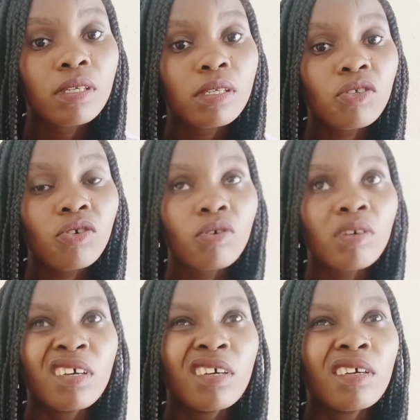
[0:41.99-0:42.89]
So
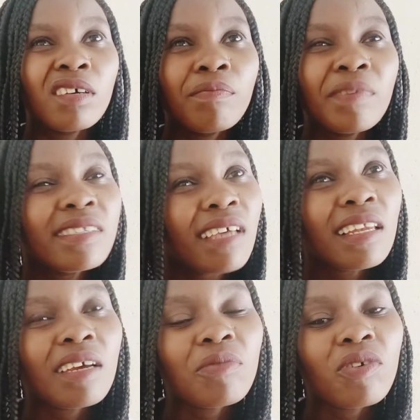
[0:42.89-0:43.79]

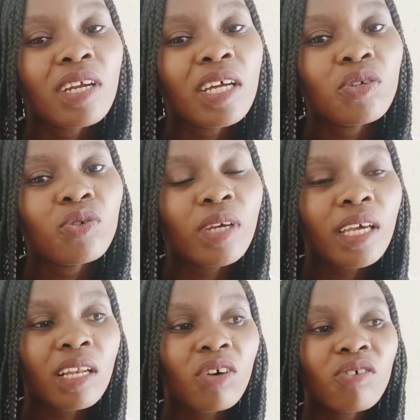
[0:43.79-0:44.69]
majorly I'm gonna
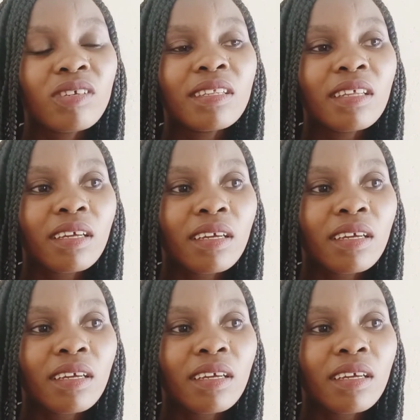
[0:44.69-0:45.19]
dwell on